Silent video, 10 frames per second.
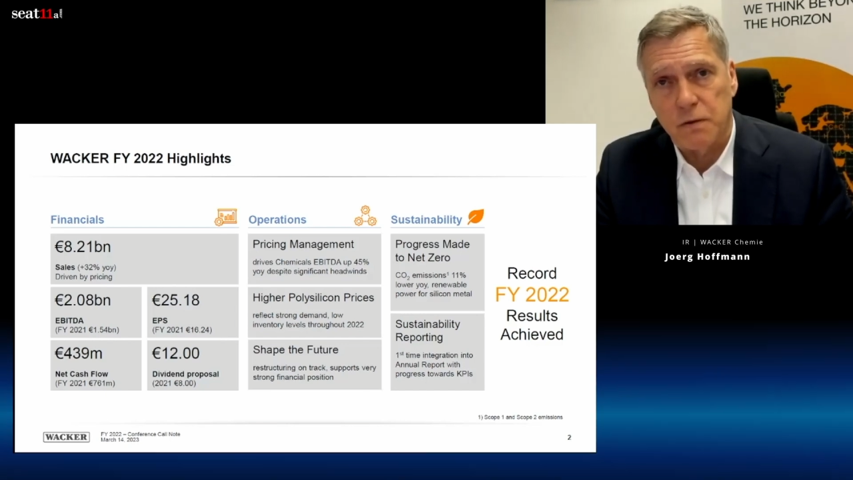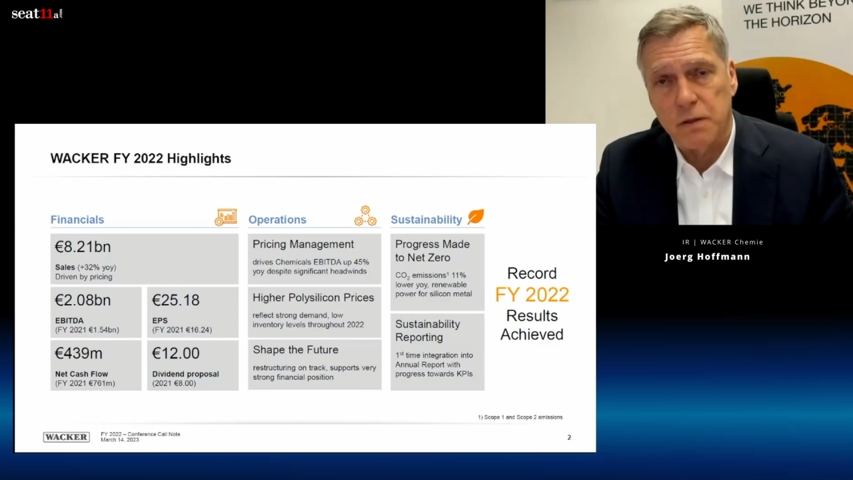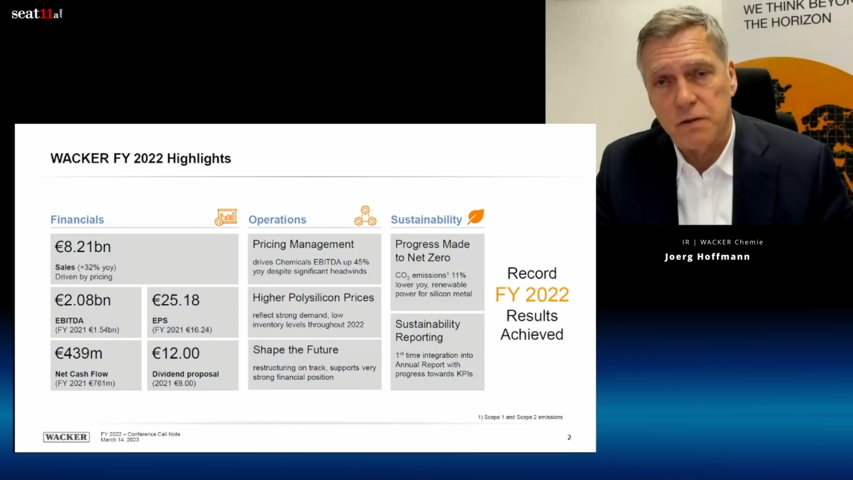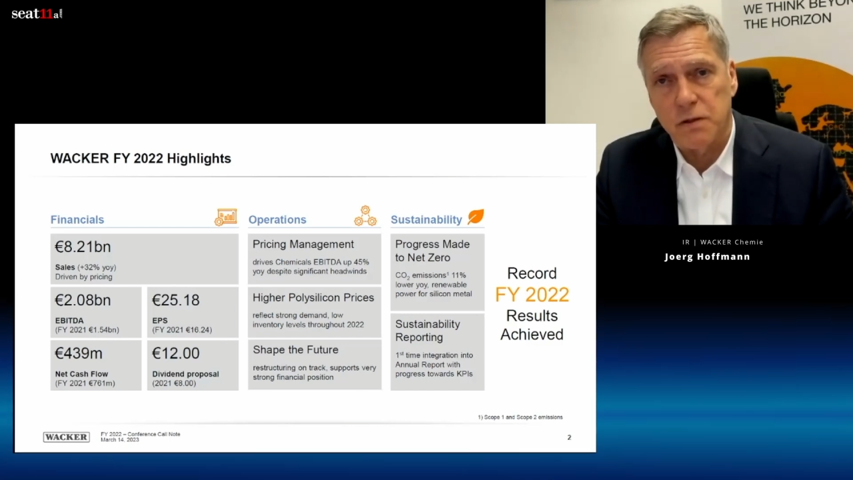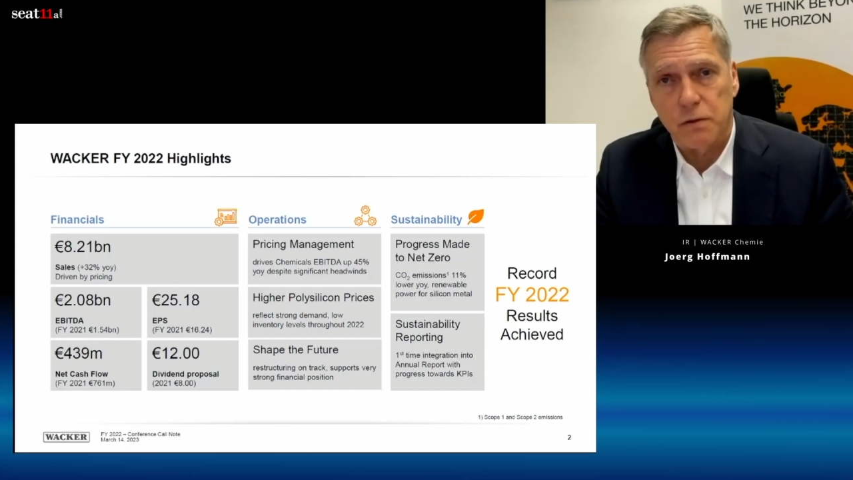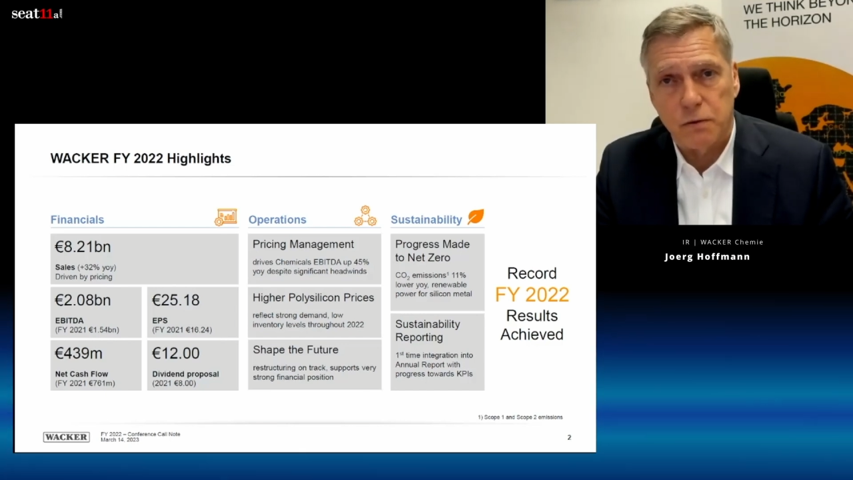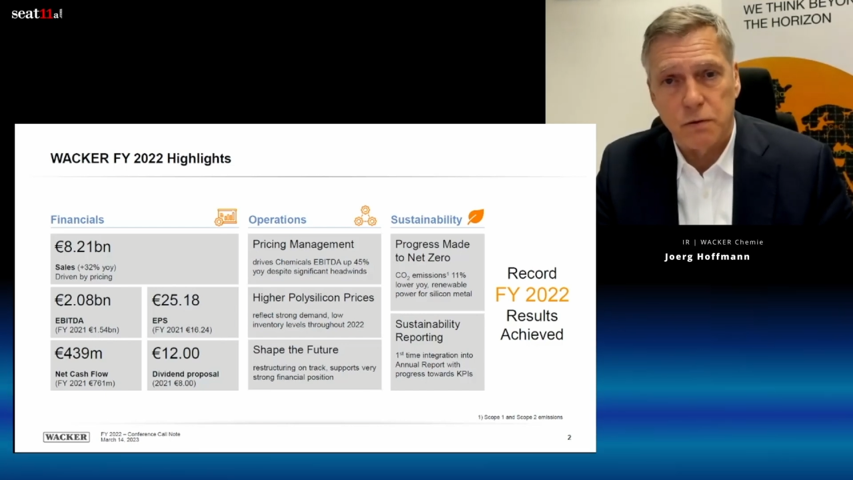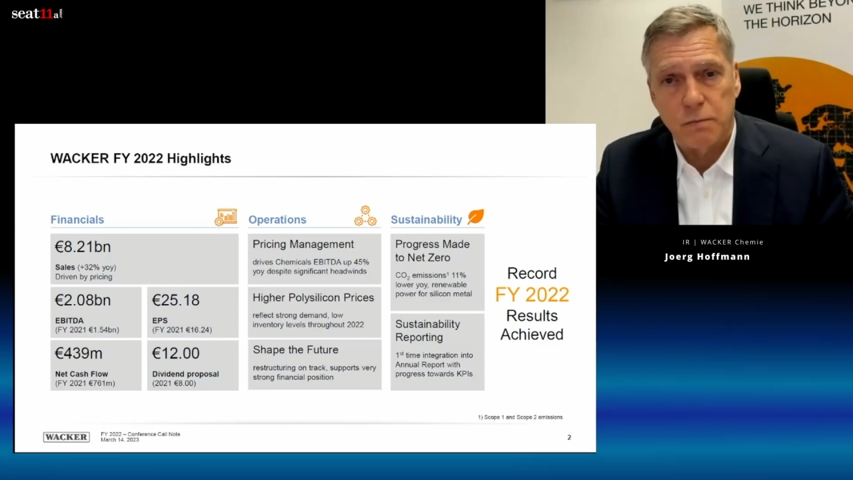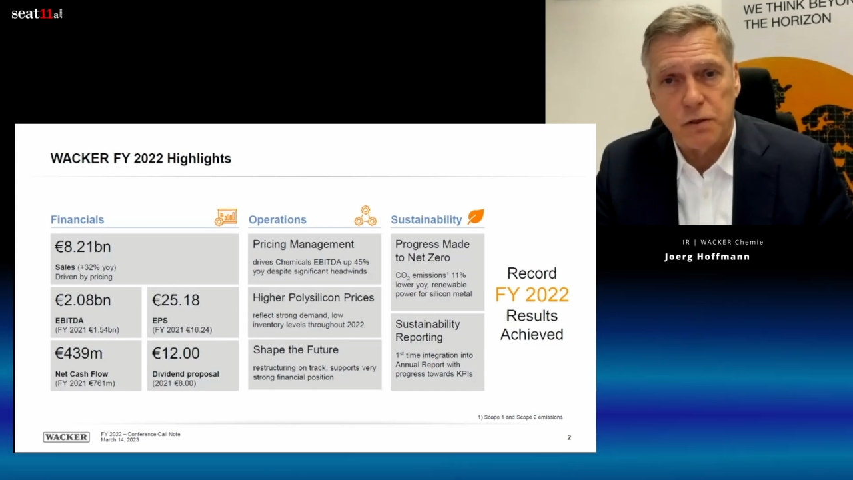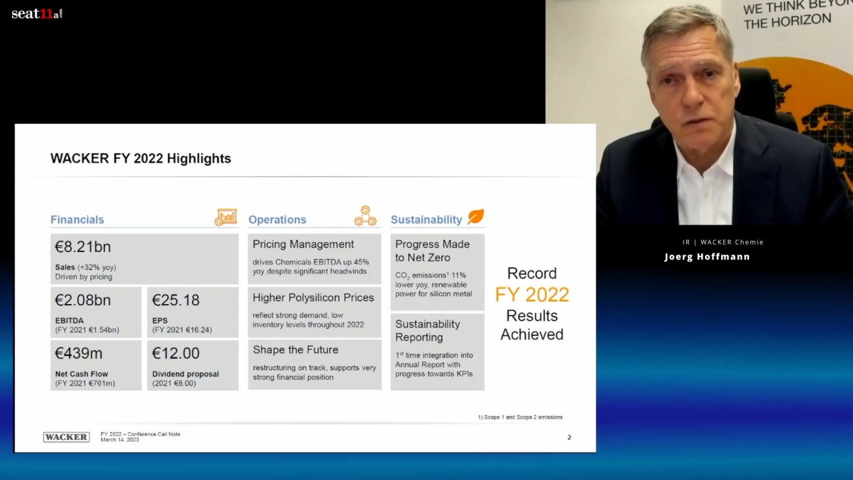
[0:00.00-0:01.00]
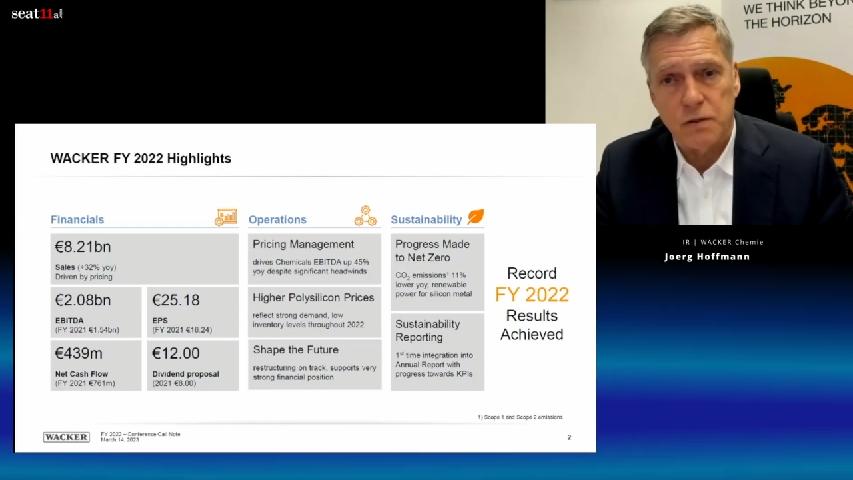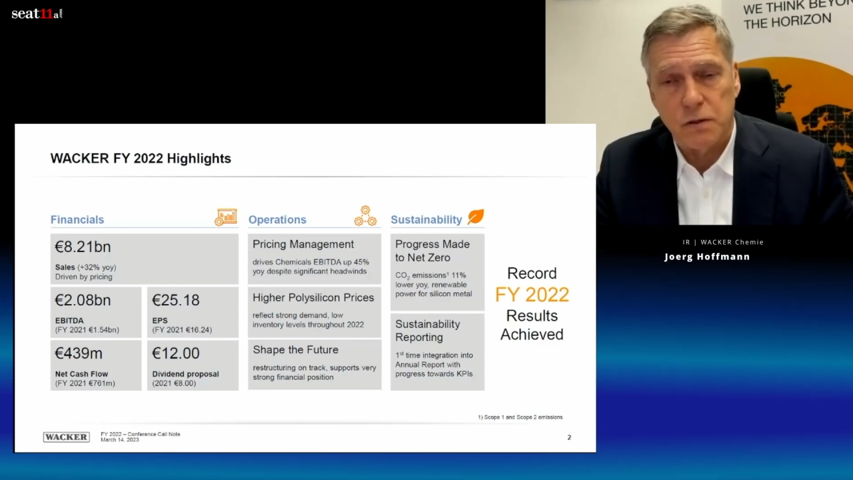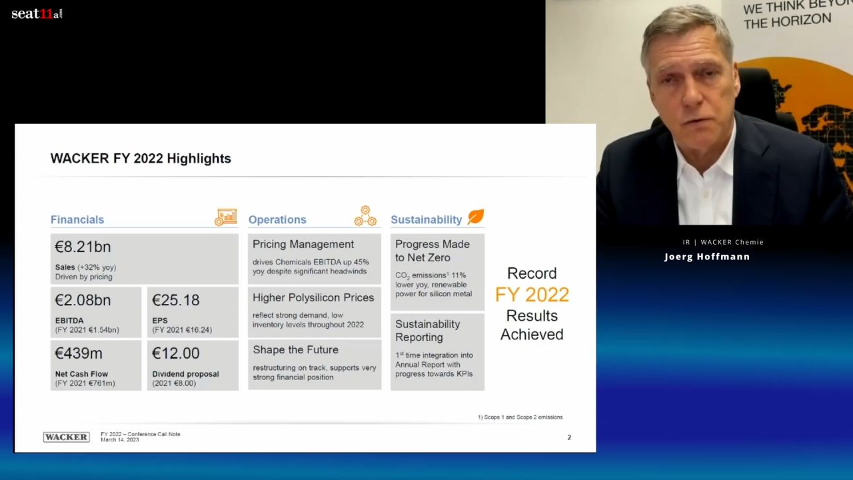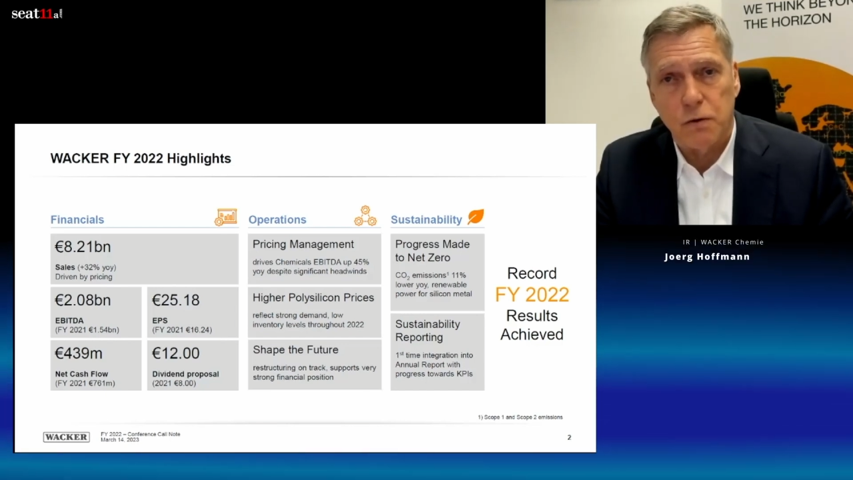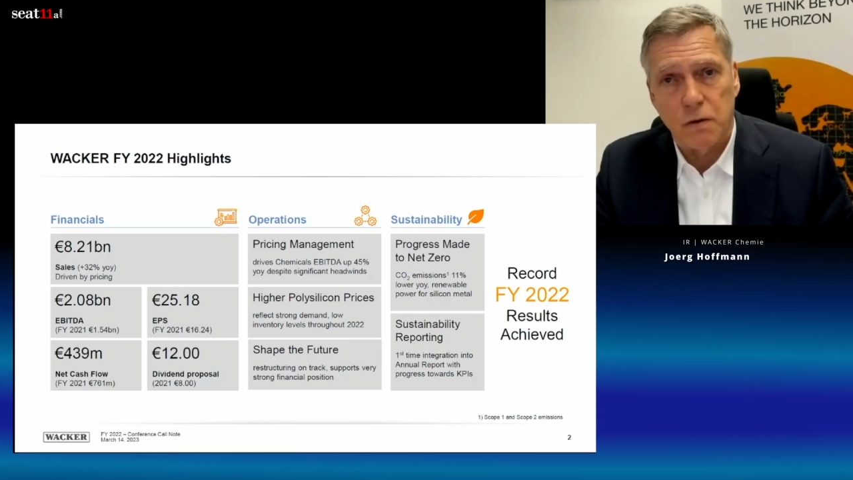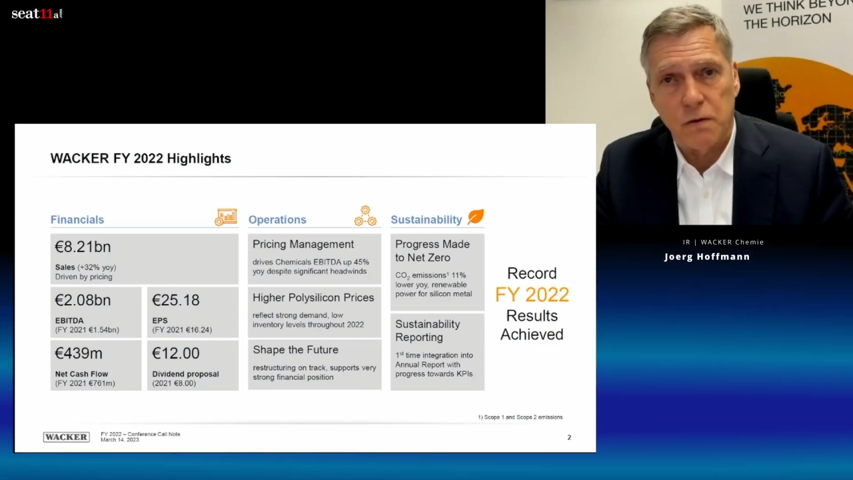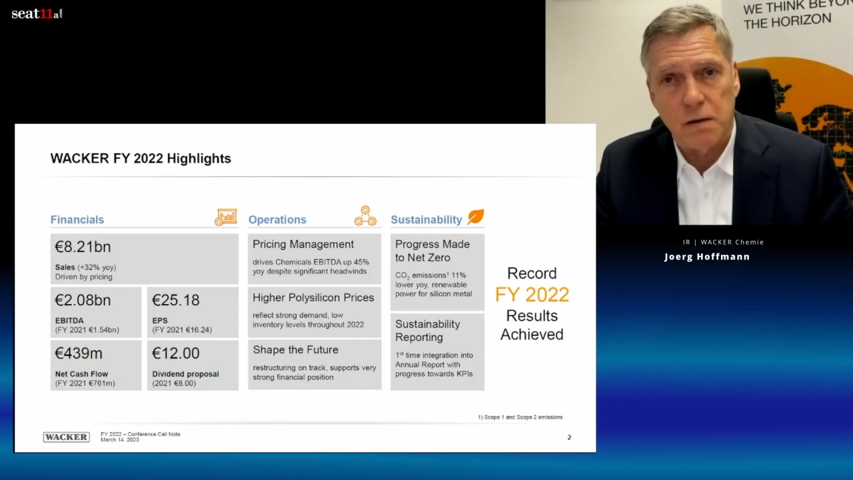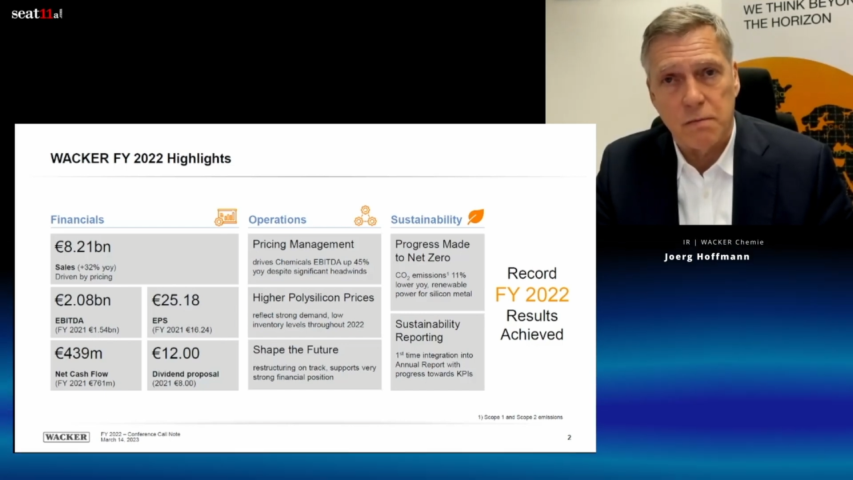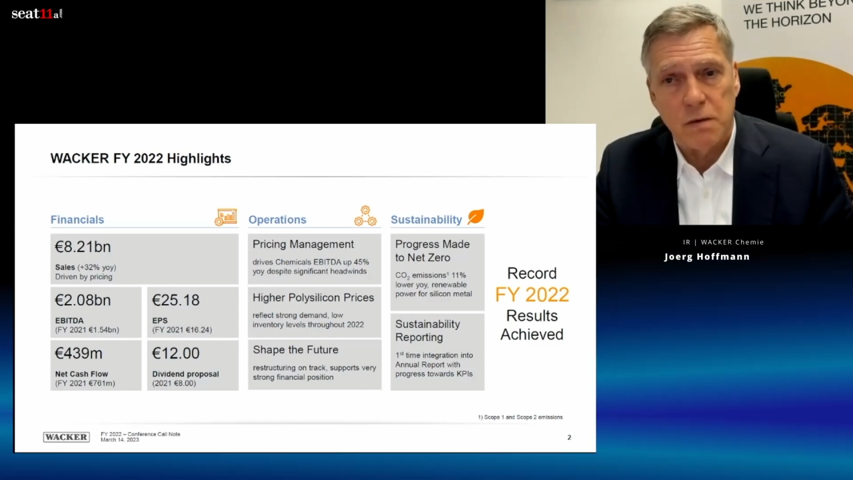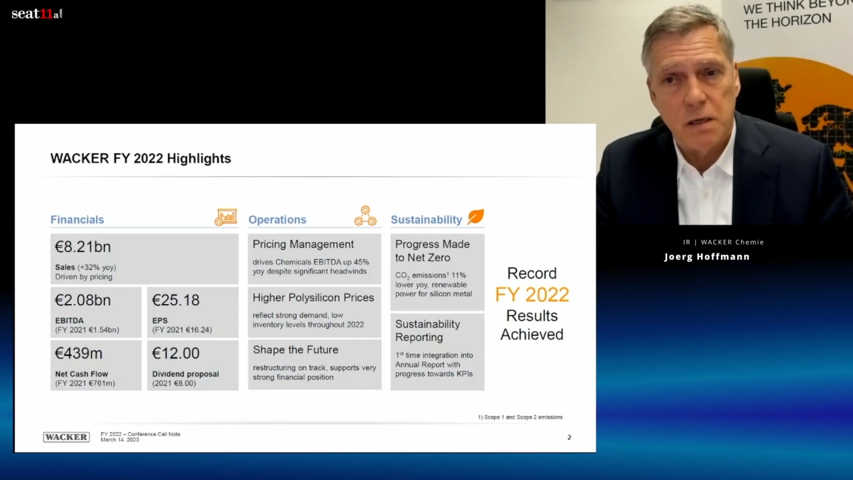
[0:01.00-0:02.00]
these CO2 emissions and turn
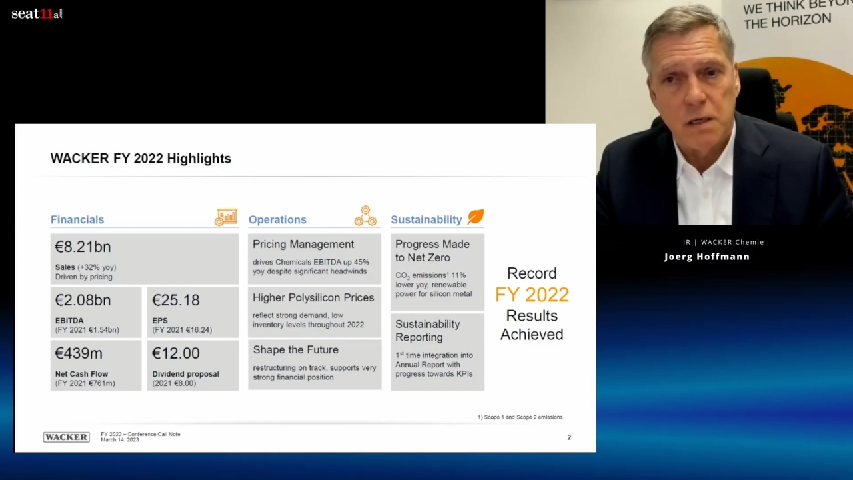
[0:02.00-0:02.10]
them